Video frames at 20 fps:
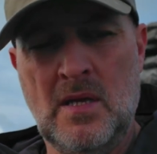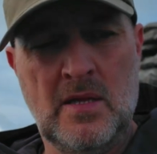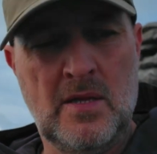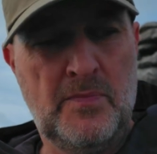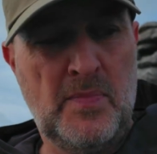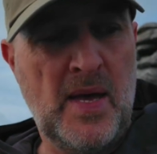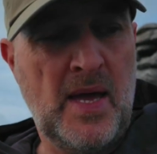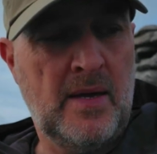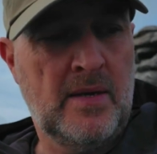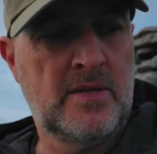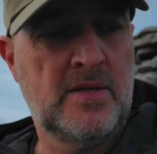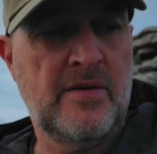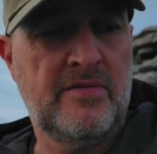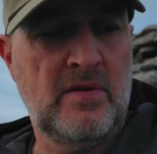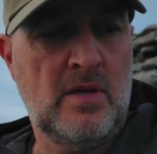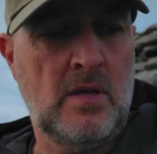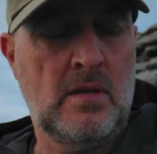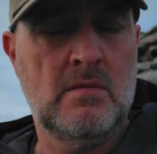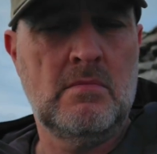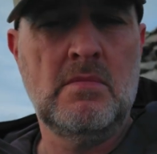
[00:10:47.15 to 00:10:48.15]
The pegs,
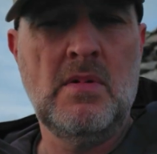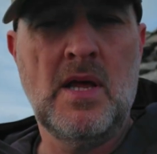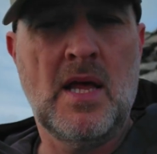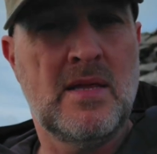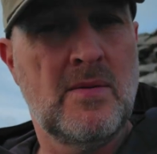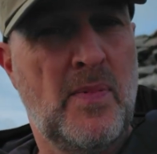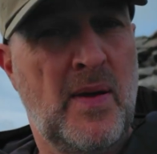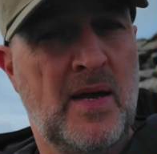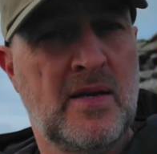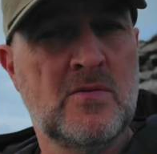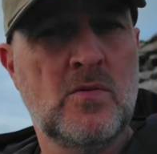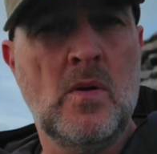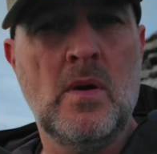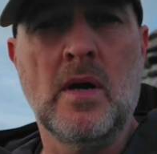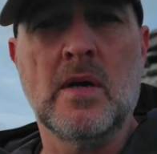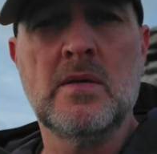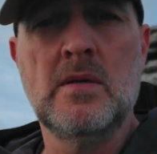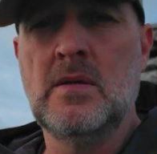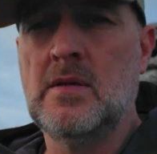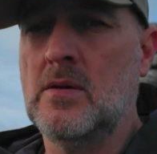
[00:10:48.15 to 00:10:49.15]
everything. And the pegs
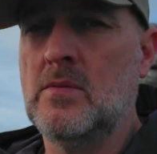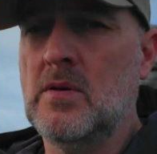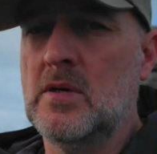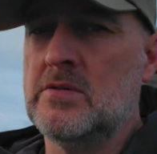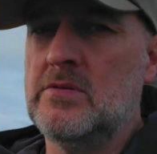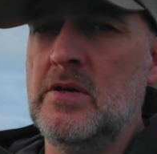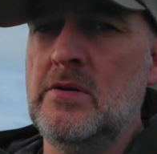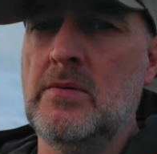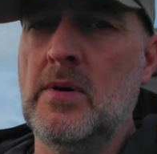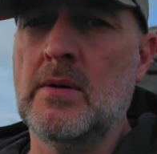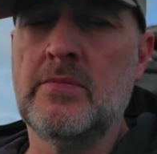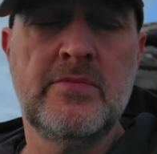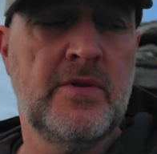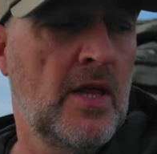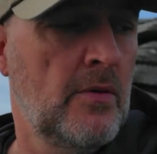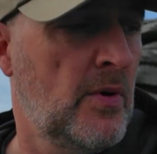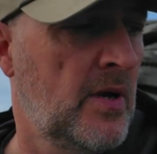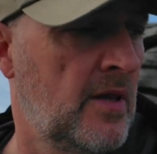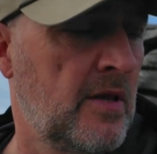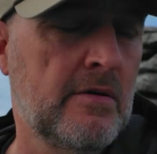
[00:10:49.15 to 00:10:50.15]
worked. They worked really well.
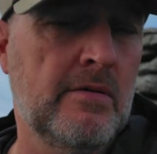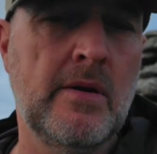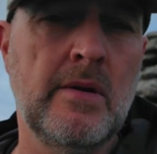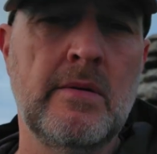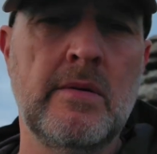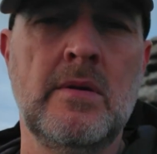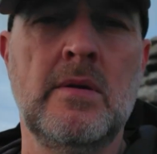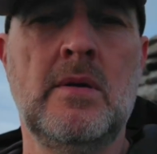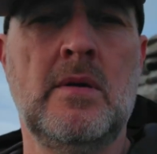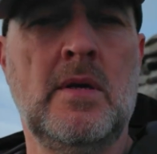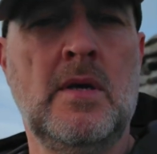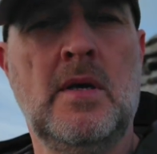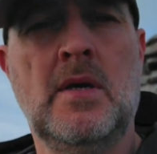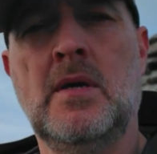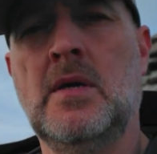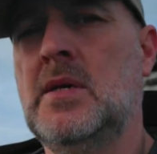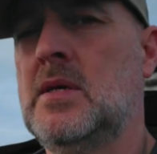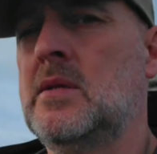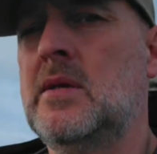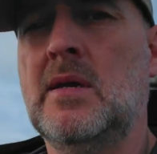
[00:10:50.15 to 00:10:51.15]
They went in the ground,
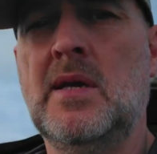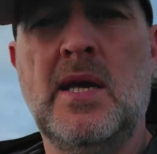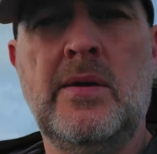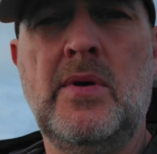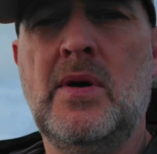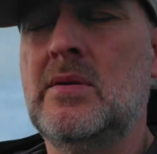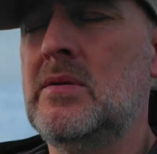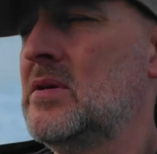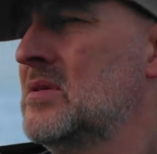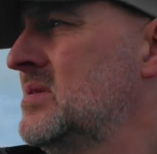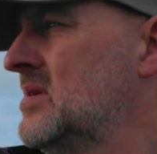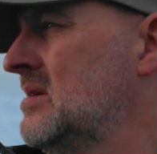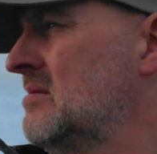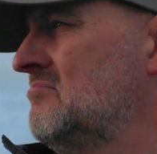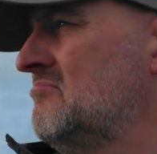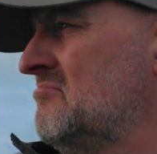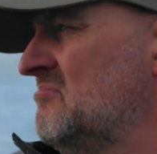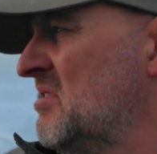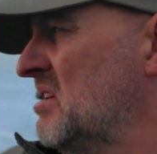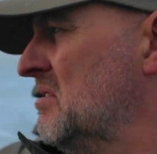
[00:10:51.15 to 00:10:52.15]
they came out
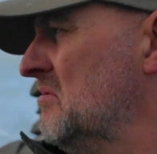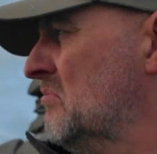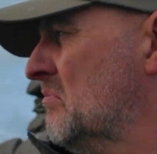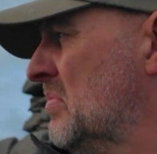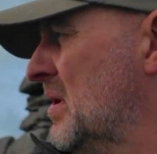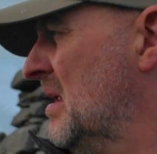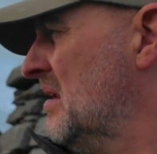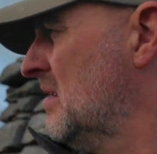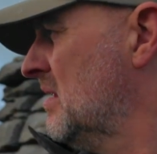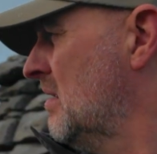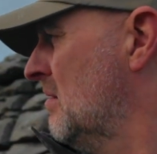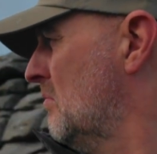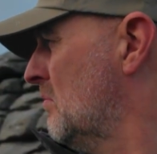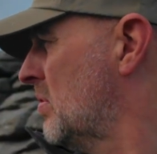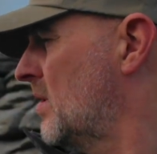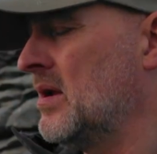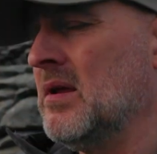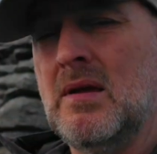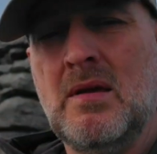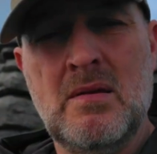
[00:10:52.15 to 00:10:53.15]
nicely, they didn't bend, they didn't
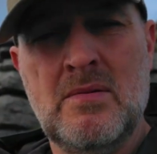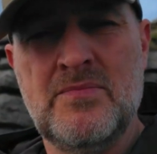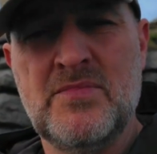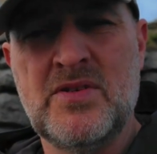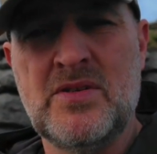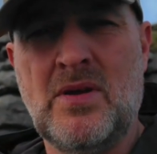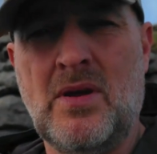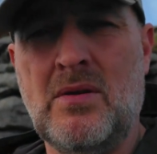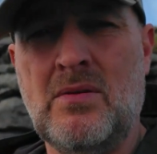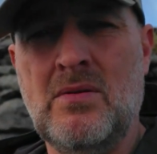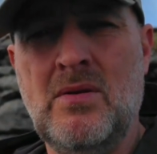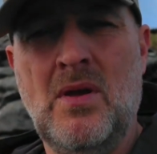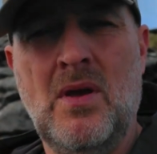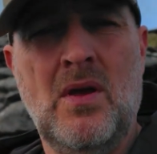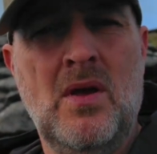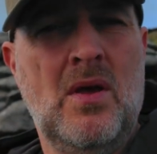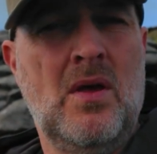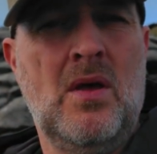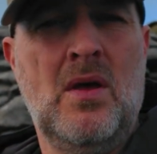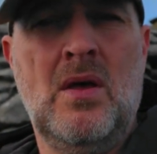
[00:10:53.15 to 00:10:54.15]
break. So,
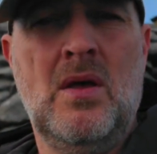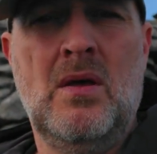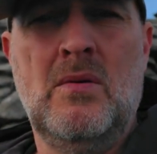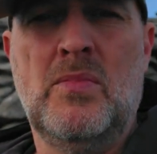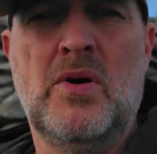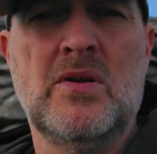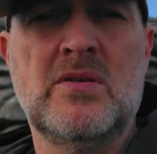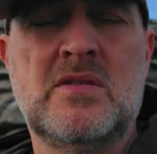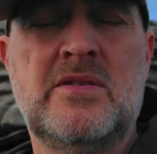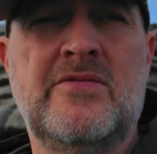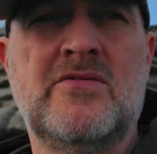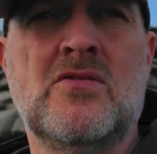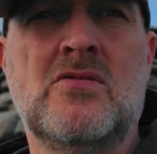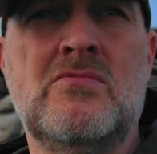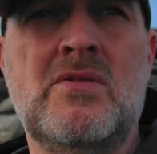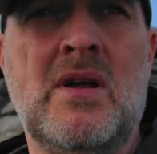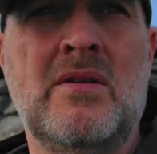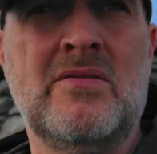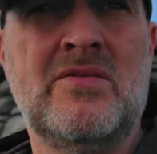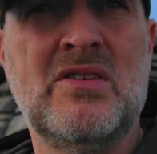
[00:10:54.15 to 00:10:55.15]
positives
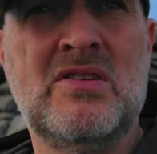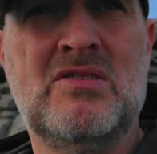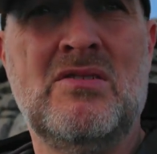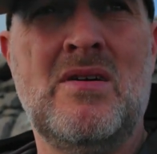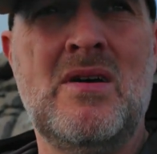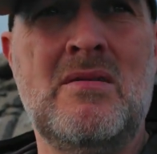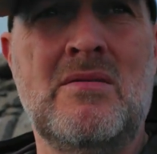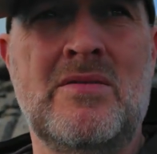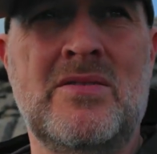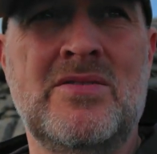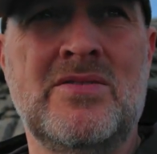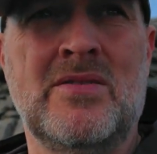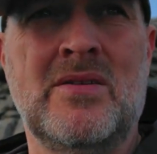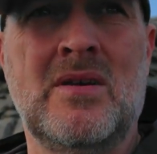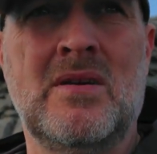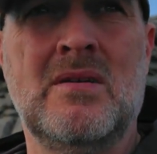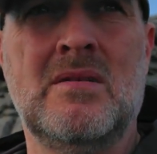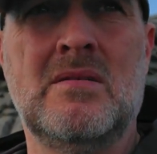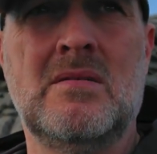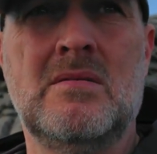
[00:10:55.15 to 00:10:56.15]
all around. The guy lines on
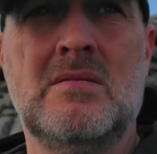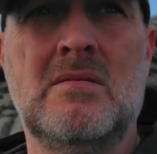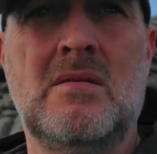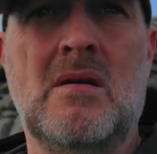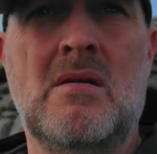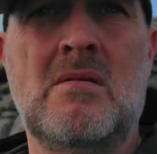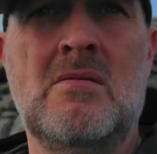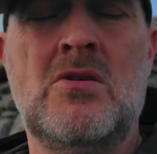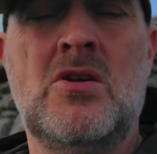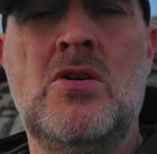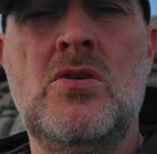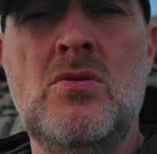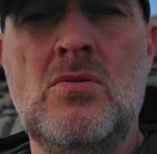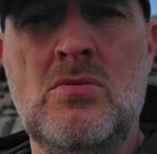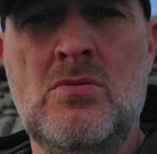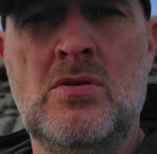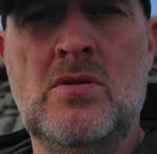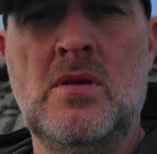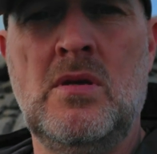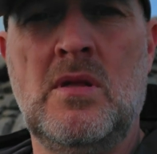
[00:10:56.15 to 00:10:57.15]
it are
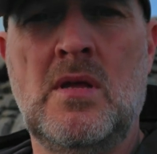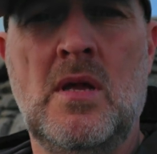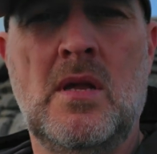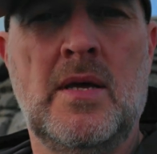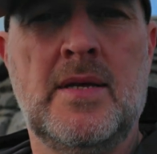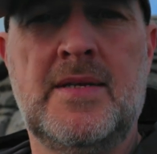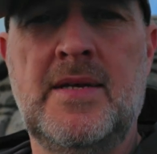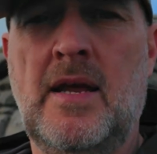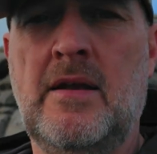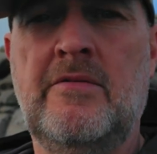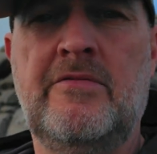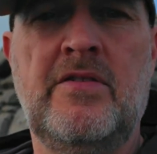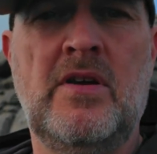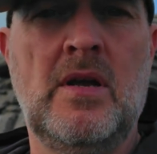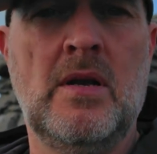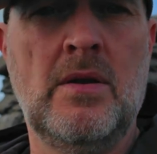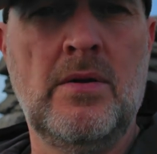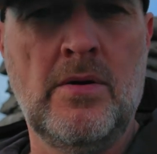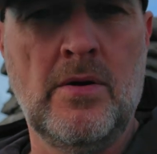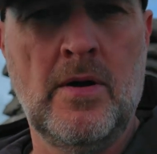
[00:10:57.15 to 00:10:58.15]
huge. They're like 10
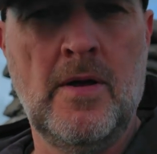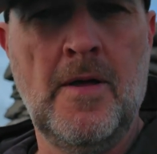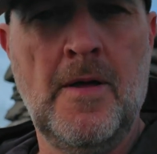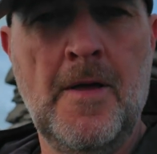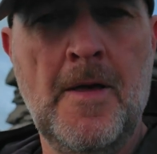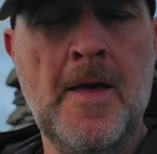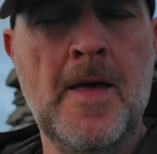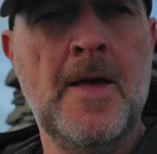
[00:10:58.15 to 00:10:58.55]
feet long.